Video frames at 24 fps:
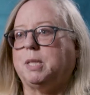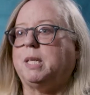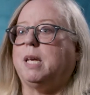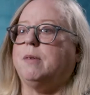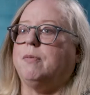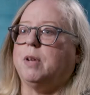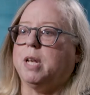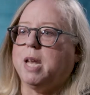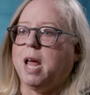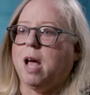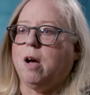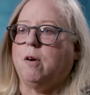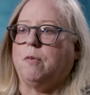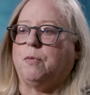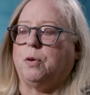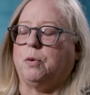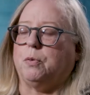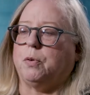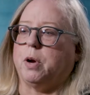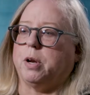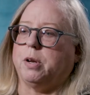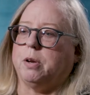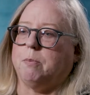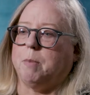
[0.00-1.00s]
But even now, if
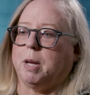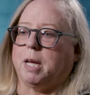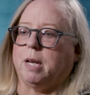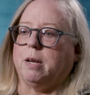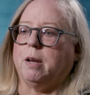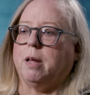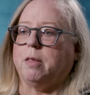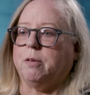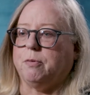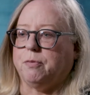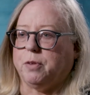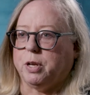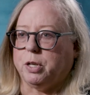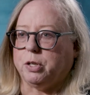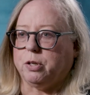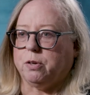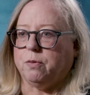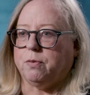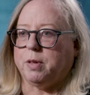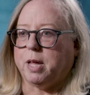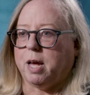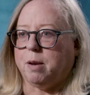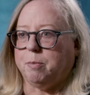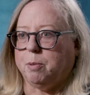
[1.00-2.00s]
you tried to make another
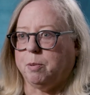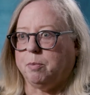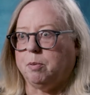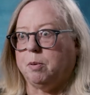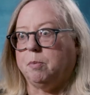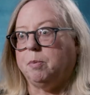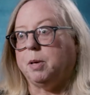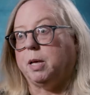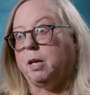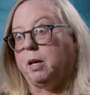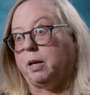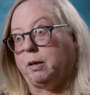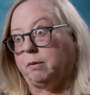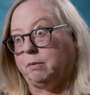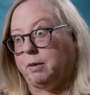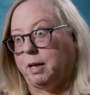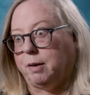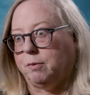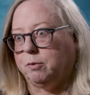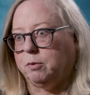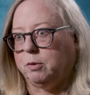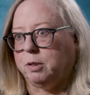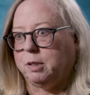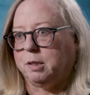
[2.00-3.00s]
feature of that, people would be like,
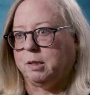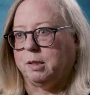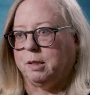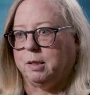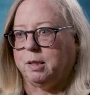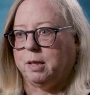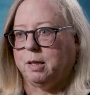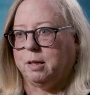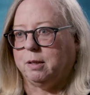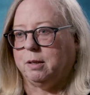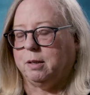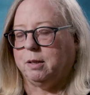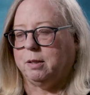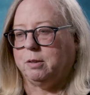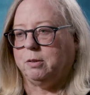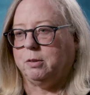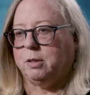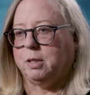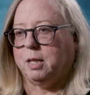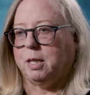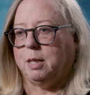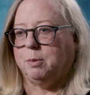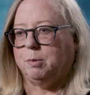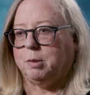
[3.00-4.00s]
"Haven't we seen that a
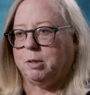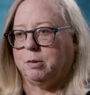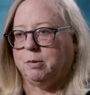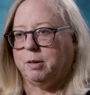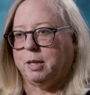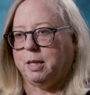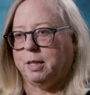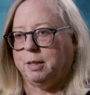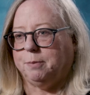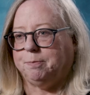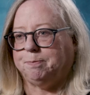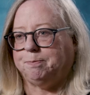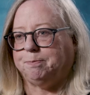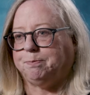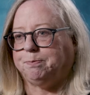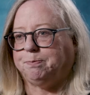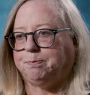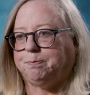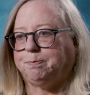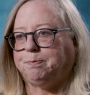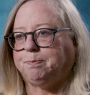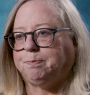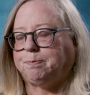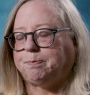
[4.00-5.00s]
hundred times already?"
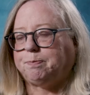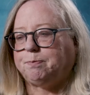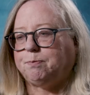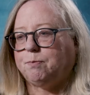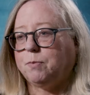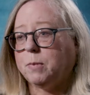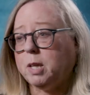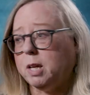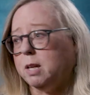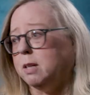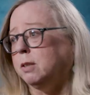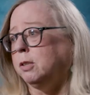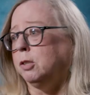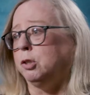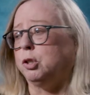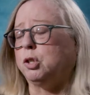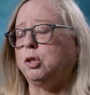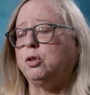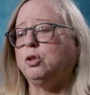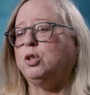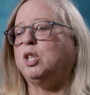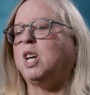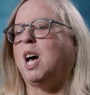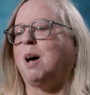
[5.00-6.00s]
Sure, sure. There's
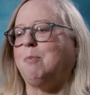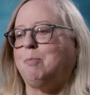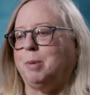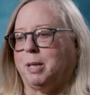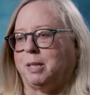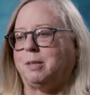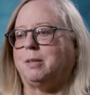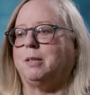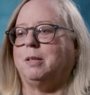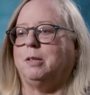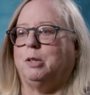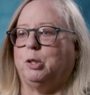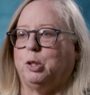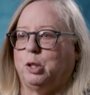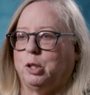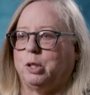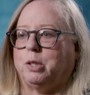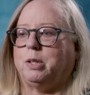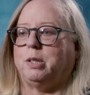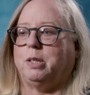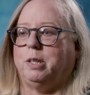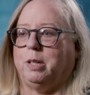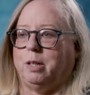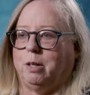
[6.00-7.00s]
certain topics that are
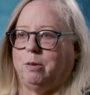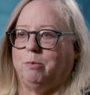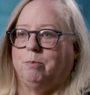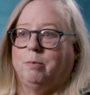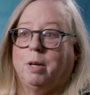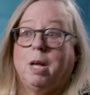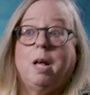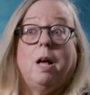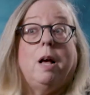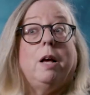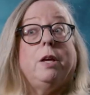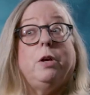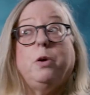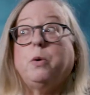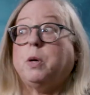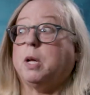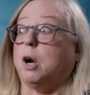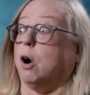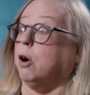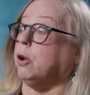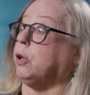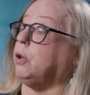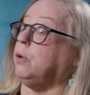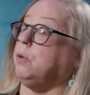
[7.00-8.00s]
just you know you
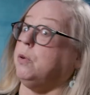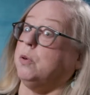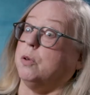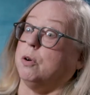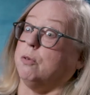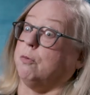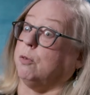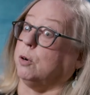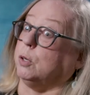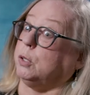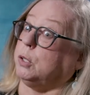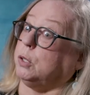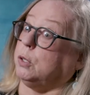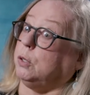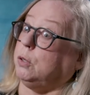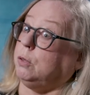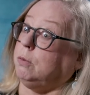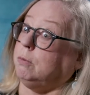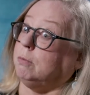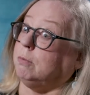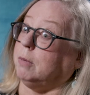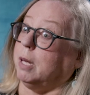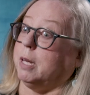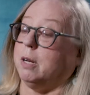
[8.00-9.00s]
could argue
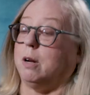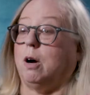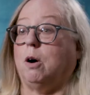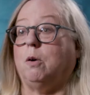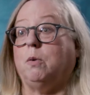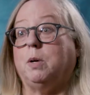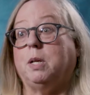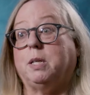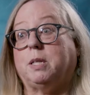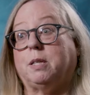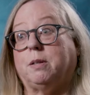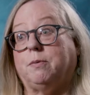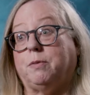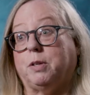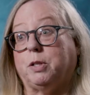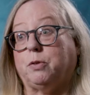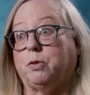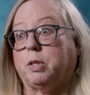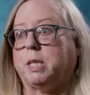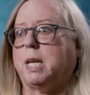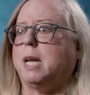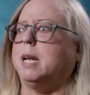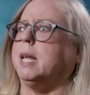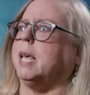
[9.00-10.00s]
universal and always of
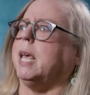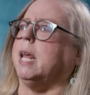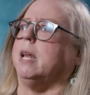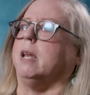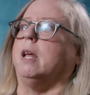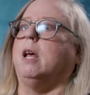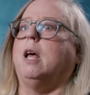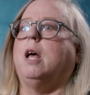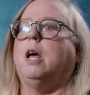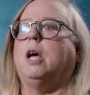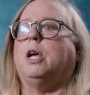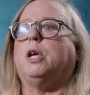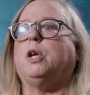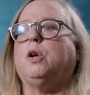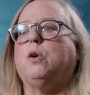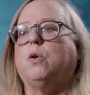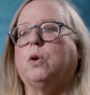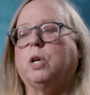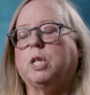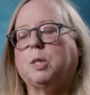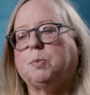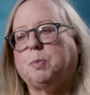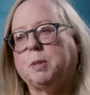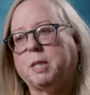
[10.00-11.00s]
interest. And again,
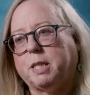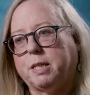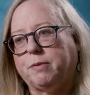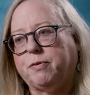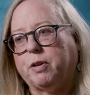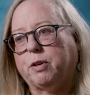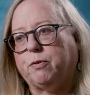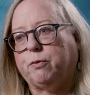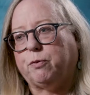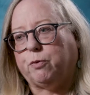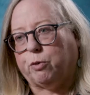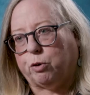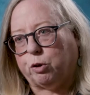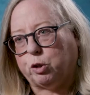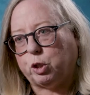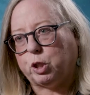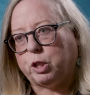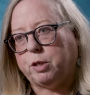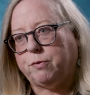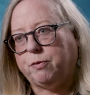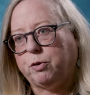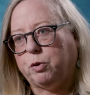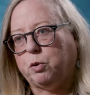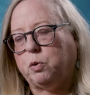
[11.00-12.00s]
your specific
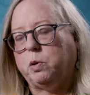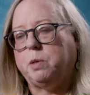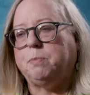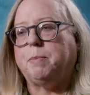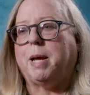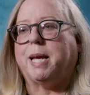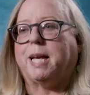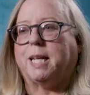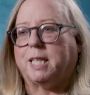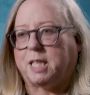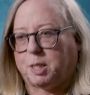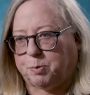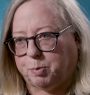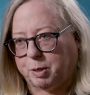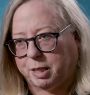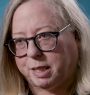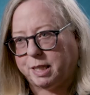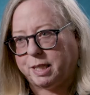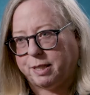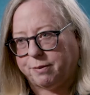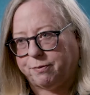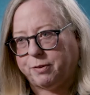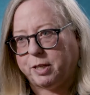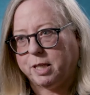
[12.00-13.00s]
version of it would make it
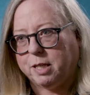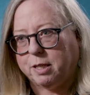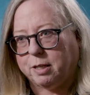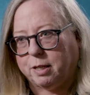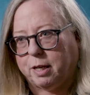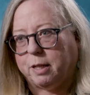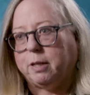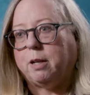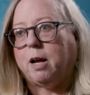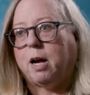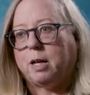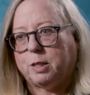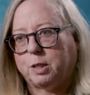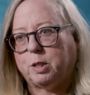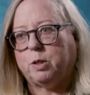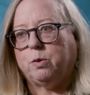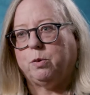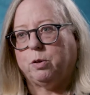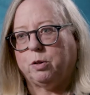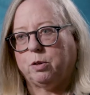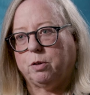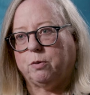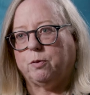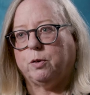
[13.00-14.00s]
specific and not so
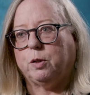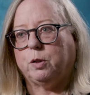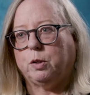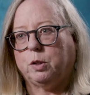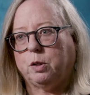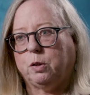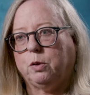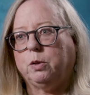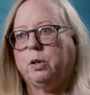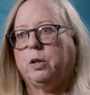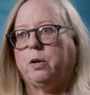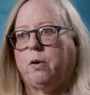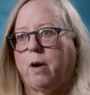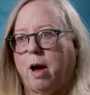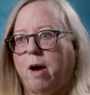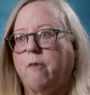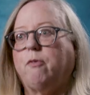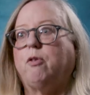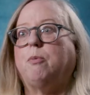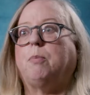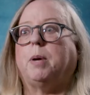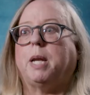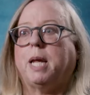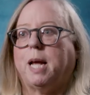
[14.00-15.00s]
universal. You know,
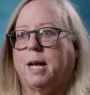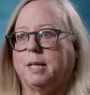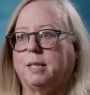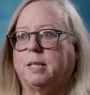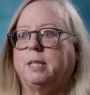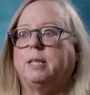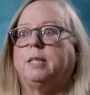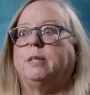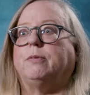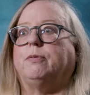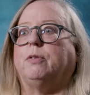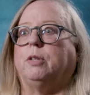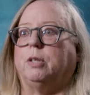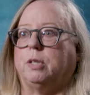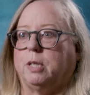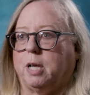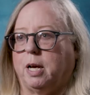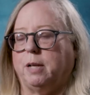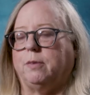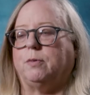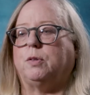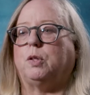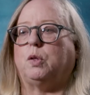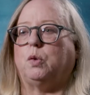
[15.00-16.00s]
everybody has a different
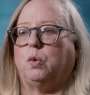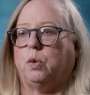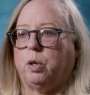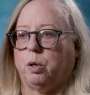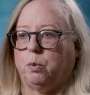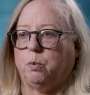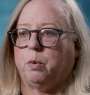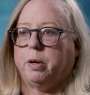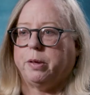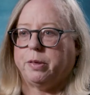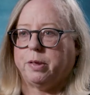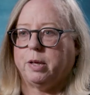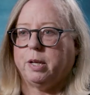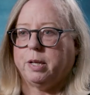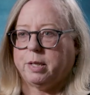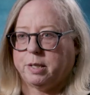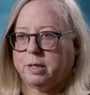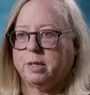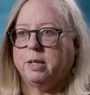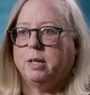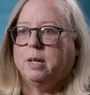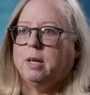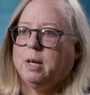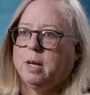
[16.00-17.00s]
kind of story with
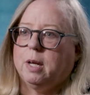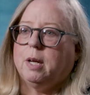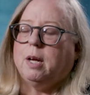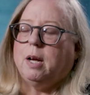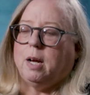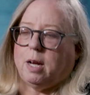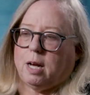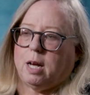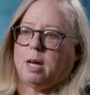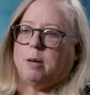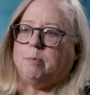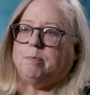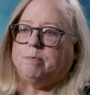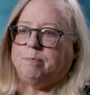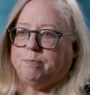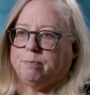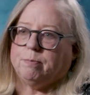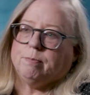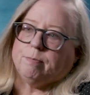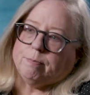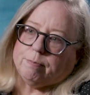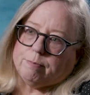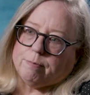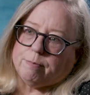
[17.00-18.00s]
it. Um,
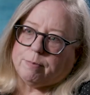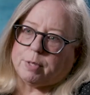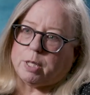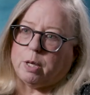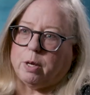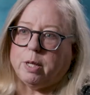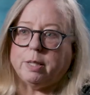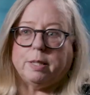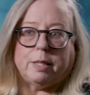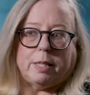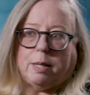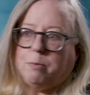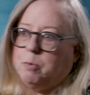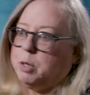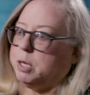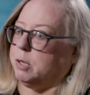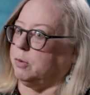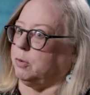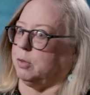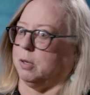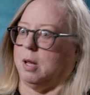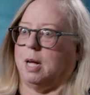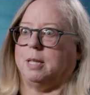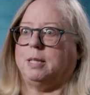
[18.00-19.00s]
so in the same way,
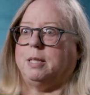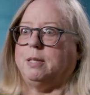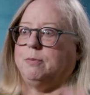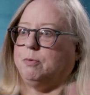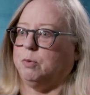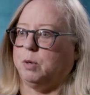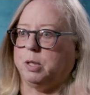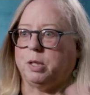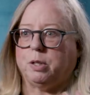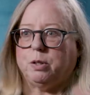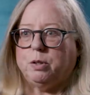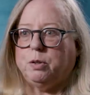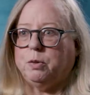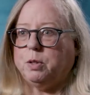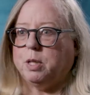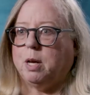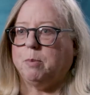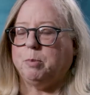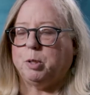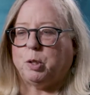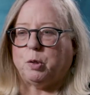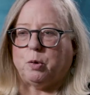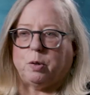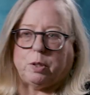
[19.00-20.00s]
there's lots of different ways you can do
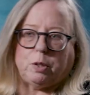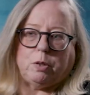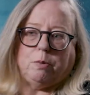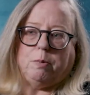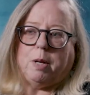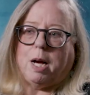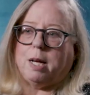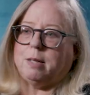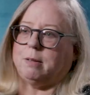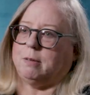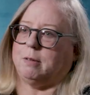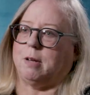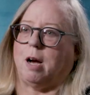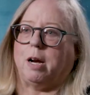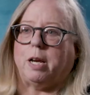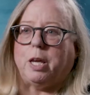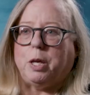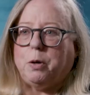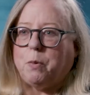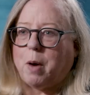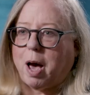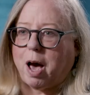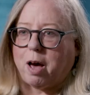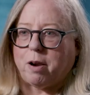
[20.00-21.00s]
zombie shorts. So not
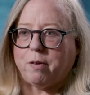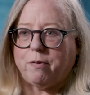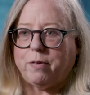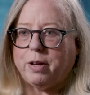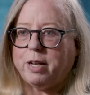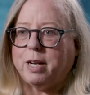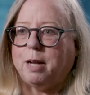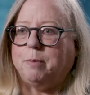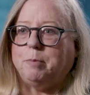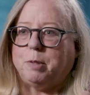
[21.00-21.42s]
talking you out of it.